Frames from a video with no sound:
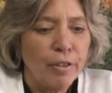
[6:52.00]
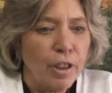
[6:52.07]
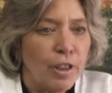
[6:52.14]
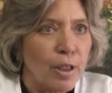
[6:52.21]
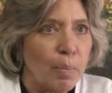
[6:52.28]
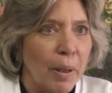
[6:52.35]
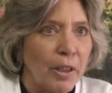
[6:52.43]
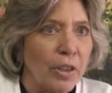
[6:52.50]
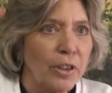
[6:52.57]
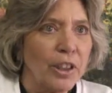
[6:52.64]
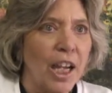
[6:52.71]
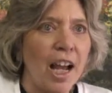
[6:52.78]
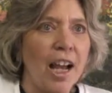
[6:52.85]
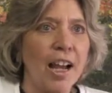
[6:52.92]
to special
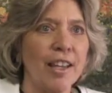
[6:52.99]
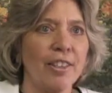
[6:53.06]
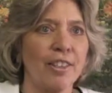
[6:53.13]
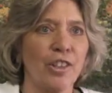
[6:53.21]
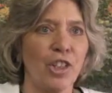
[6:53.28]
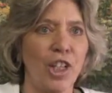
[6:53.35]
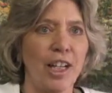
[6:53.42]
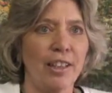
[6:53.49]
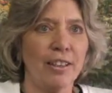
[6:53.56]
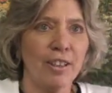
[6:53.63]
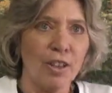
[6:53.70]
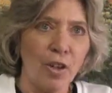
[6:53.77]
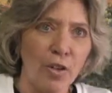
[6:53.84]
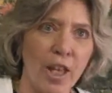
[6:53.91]
tie the sheets
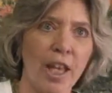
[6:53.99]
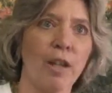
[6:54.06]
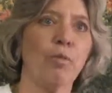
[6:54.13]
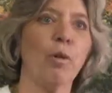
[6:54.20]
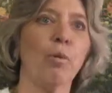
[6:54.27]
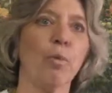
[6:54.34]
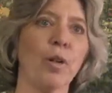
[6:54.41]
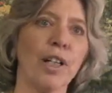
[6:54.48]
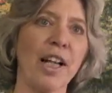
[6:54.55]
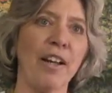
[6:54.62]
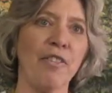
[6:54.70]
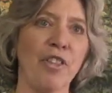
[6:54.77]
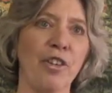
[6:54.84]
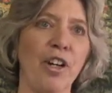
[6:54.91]
so that it will work
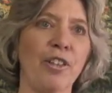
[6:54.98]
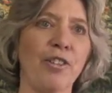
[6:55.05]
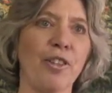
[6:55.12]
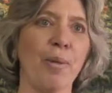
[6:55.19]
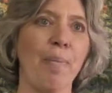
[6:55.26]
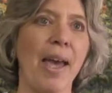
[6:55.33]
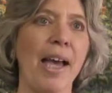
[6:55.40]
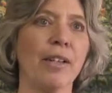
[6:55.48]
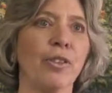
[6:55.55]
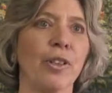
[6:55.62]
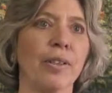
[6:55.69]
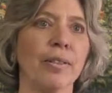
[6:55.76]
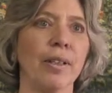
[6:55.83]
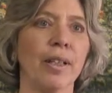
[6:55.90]
under the
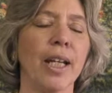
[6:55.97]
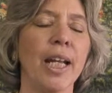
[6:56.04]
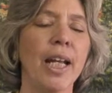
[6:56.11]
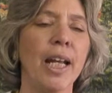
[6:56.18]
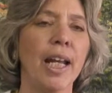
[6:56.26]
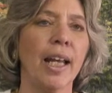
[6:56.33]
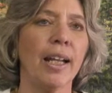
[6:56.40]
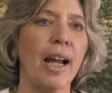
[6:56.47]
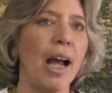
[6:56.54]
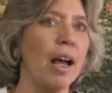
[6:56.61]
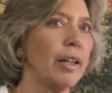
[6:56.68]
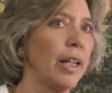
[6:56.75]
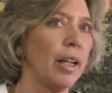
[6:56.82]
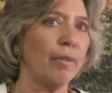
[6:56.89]
mattress, and
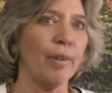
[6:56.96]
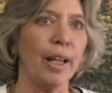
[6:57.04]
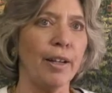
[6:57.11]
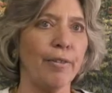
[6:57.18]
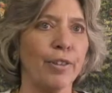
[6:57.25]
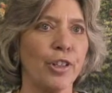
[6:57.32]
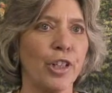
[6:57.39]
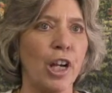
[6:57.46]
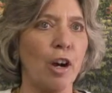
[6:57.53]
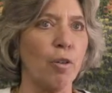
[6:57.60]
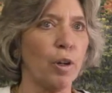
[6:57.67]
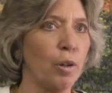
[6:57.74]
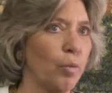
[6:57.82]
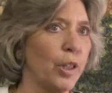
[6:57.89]
how to get ready for
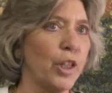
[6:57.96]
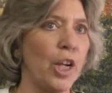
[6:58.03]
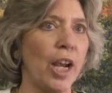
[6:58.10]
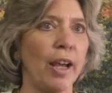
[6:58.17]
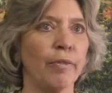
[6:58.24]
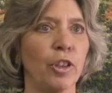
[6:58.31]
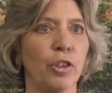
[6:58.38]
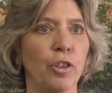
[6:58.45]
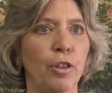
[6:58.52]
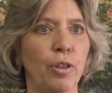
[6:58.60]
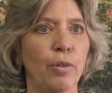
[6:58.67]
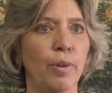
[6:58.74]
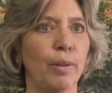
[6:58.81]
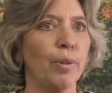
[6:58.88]
shower and what you have to
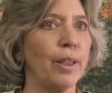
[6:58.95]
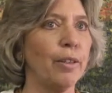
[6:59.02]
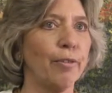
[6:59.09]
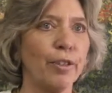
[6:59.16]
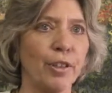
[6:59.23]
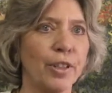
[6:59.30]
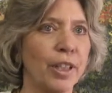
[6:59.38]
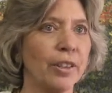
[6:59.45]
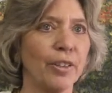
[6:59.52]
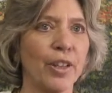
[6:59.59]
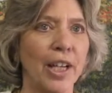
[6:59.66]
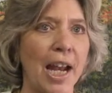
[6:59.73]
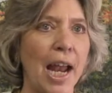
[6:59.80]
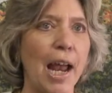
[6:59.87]
do and when the first thing is
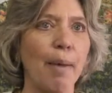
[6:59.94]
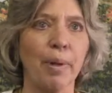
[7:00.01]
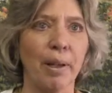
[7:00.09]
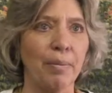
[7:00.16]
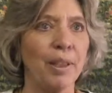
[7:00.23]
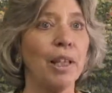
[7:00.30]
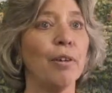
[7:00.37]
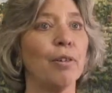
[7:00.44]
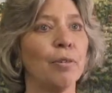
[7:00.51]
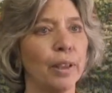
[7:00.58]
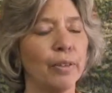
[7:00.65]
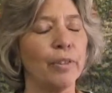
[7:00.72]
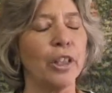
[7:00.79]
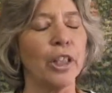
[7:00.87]
going to happen. I mean, they were
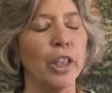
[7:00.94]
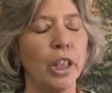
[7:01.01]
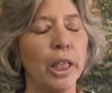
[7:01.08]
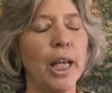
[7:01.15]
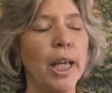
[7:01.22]
really very good.